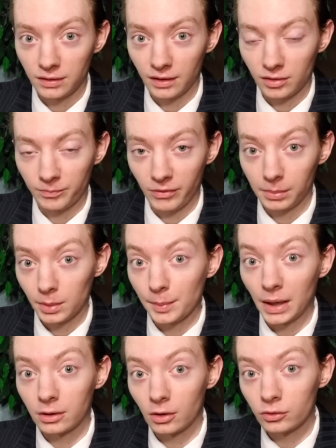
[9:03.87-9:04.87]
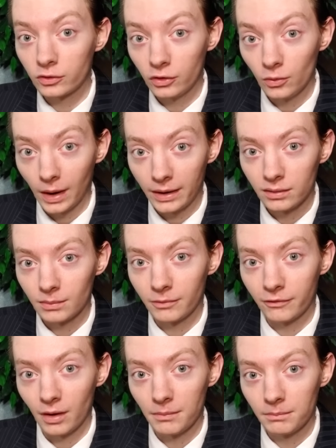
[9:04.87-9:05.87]
That's probably my go-to item
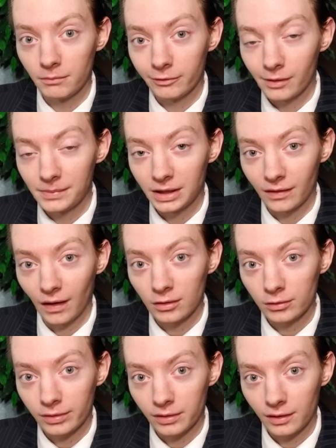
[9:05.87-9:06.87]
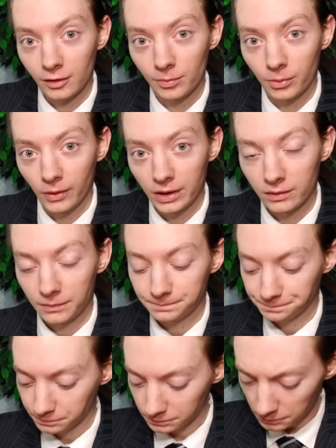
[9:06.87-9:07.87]
from, from McDonald's at this point.
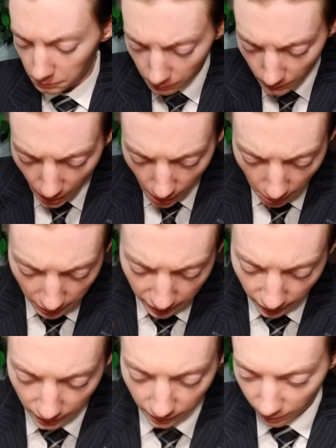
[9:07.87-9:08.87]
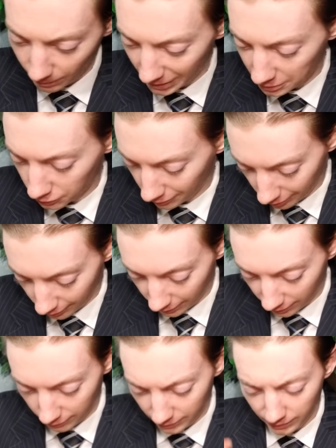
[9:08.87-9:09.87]
I always like the special sauce.
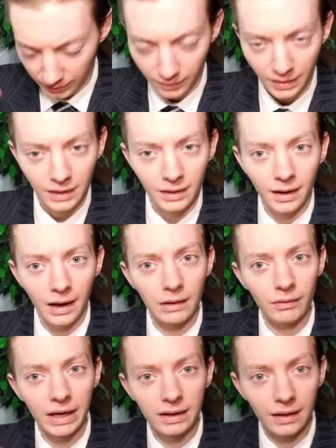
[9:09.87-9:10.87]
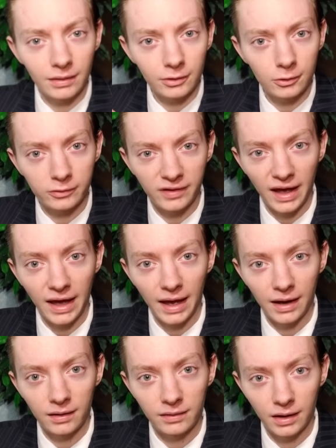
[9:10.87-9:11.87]
I always just, I like that little
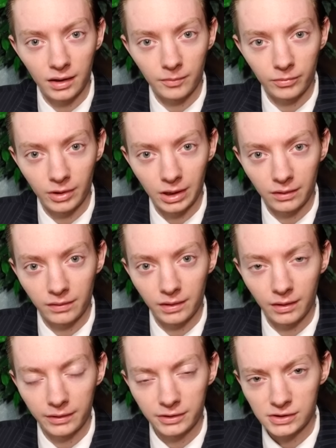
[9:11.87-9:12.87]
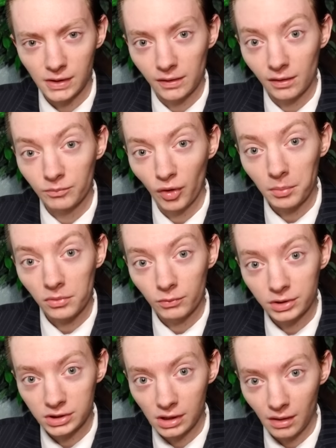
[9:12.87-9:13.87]
tang that it brings, you know. I just, I sometimes
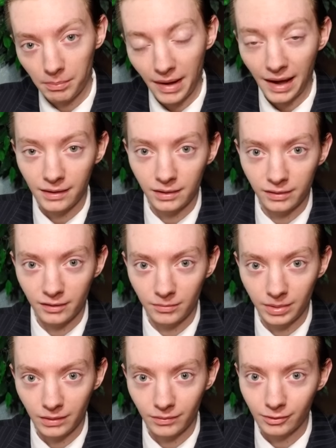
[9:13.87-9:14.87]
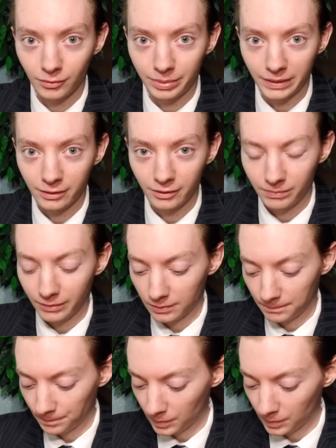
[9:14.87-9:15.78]
wish that the patties could be a little bigger, but